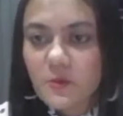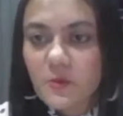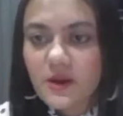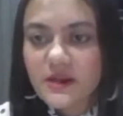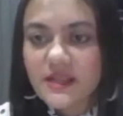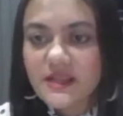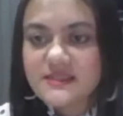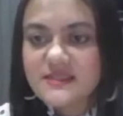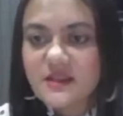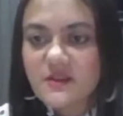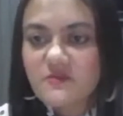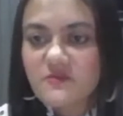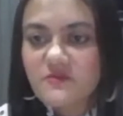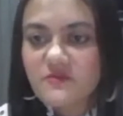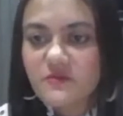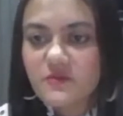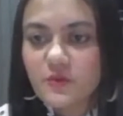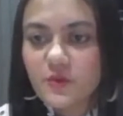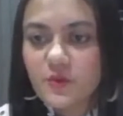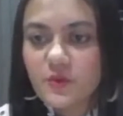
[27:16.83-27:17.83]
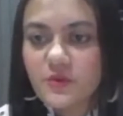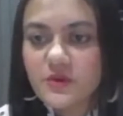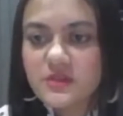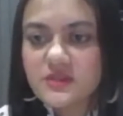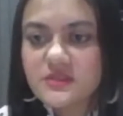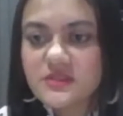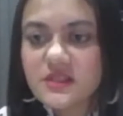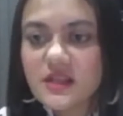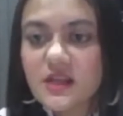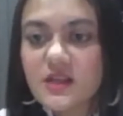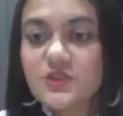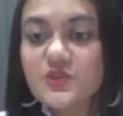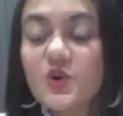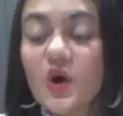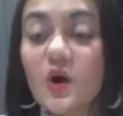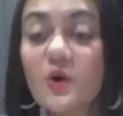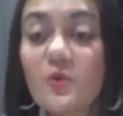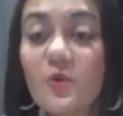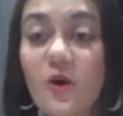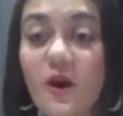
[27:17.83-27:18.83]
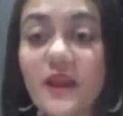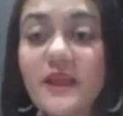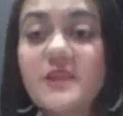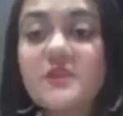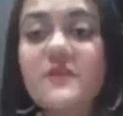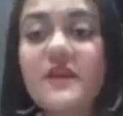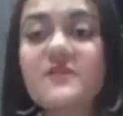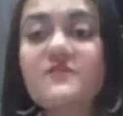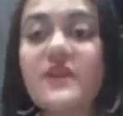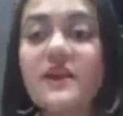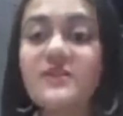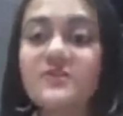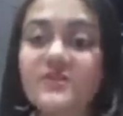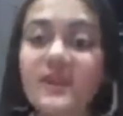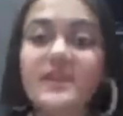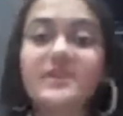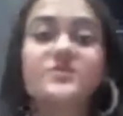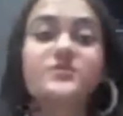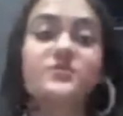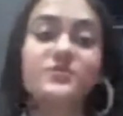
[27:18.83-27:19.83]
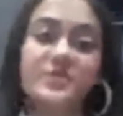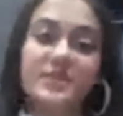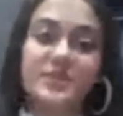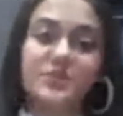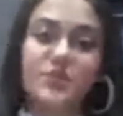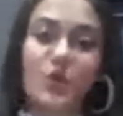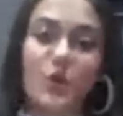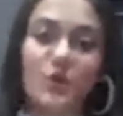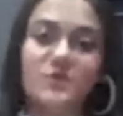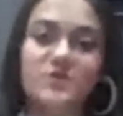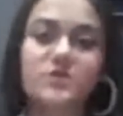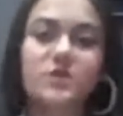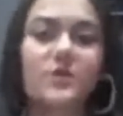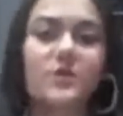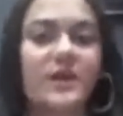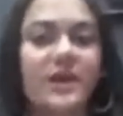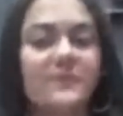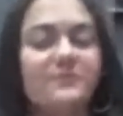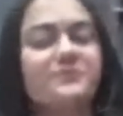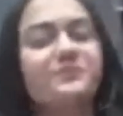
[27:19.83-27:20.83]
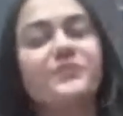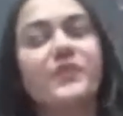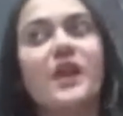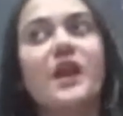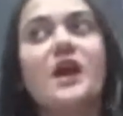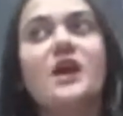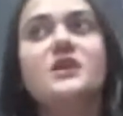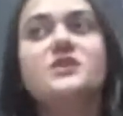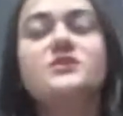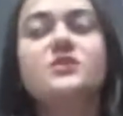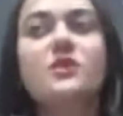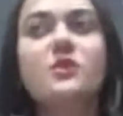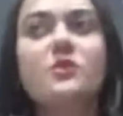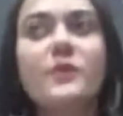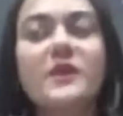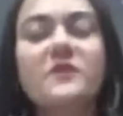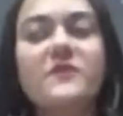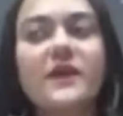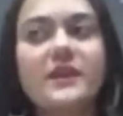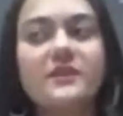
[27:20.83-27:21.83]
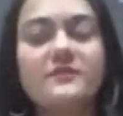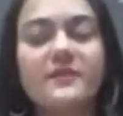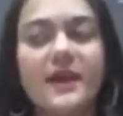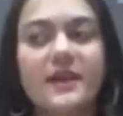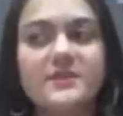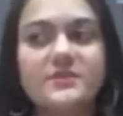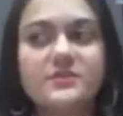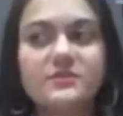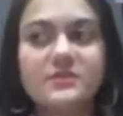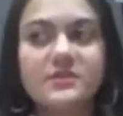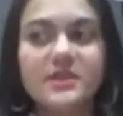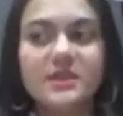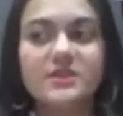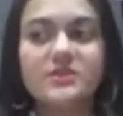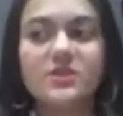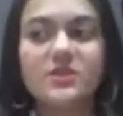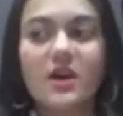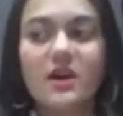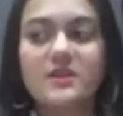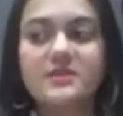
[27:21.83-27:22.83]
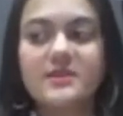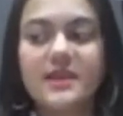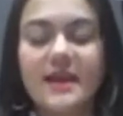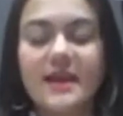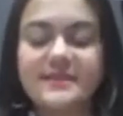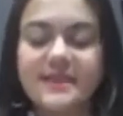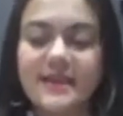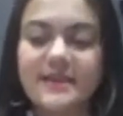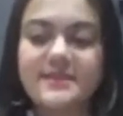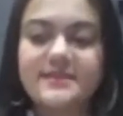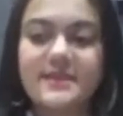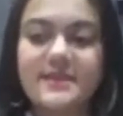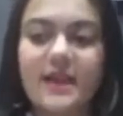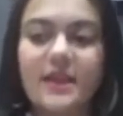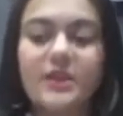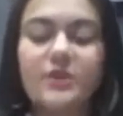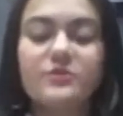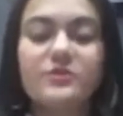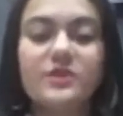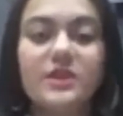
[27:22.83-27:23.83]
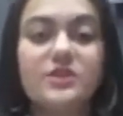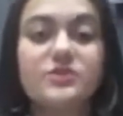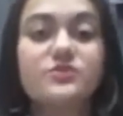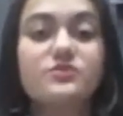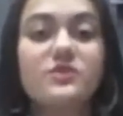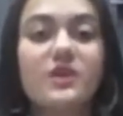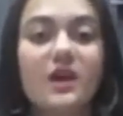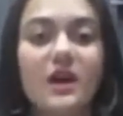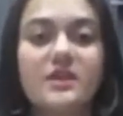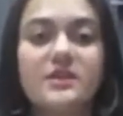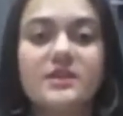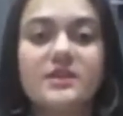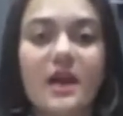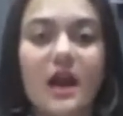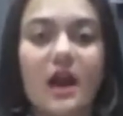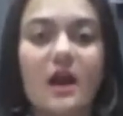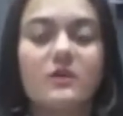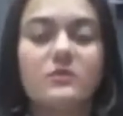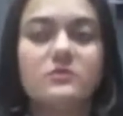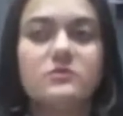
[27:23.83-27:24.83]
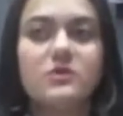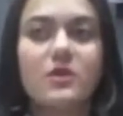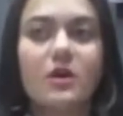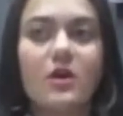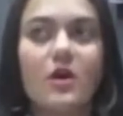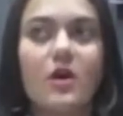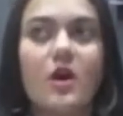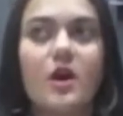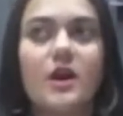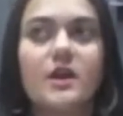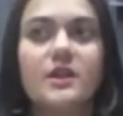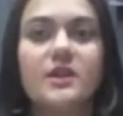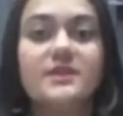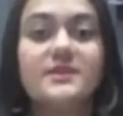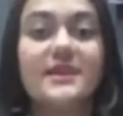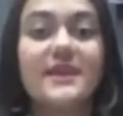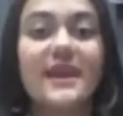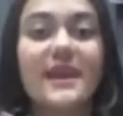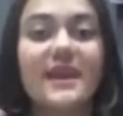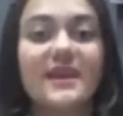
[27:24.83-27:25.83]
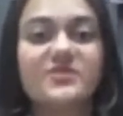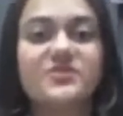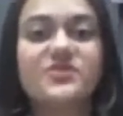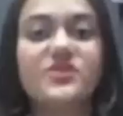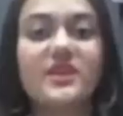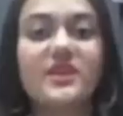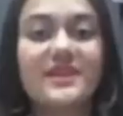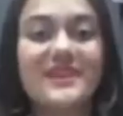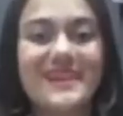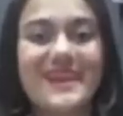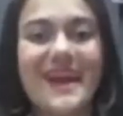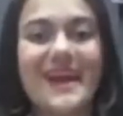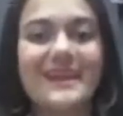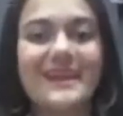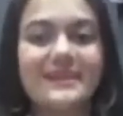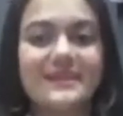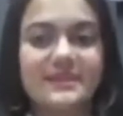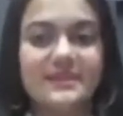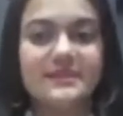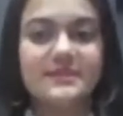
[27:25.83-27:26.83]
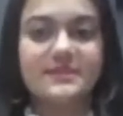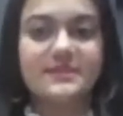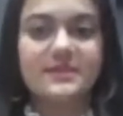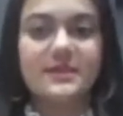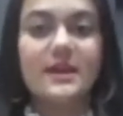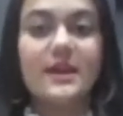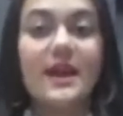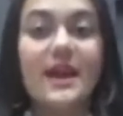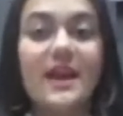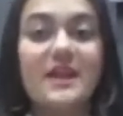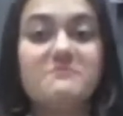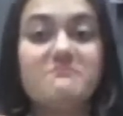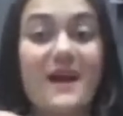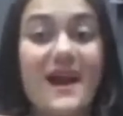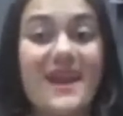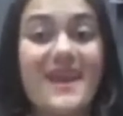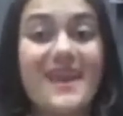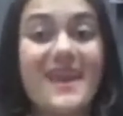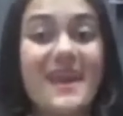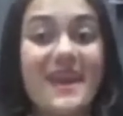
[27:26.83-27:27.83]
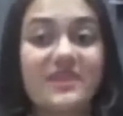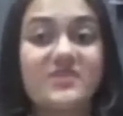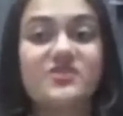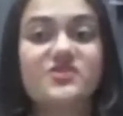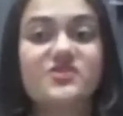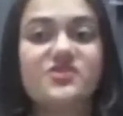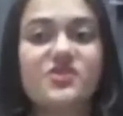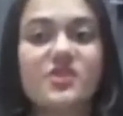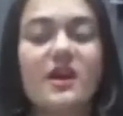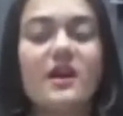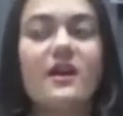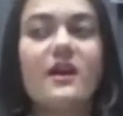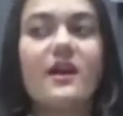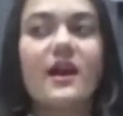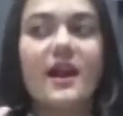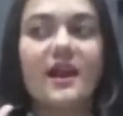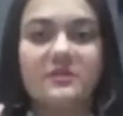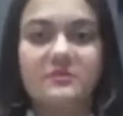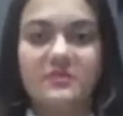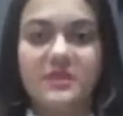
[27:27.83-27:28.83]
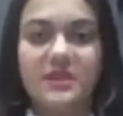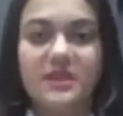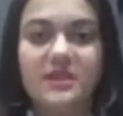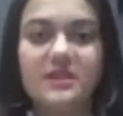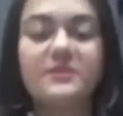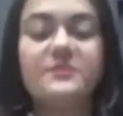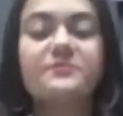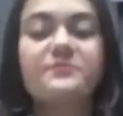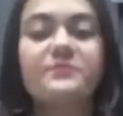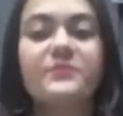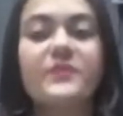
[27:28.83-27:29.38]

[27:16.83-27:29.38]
what are some foods to avoid when one tries to detox. Okay, so when one tries to detox, as I said, you need to cut down on the extra calories. And by extra, I mean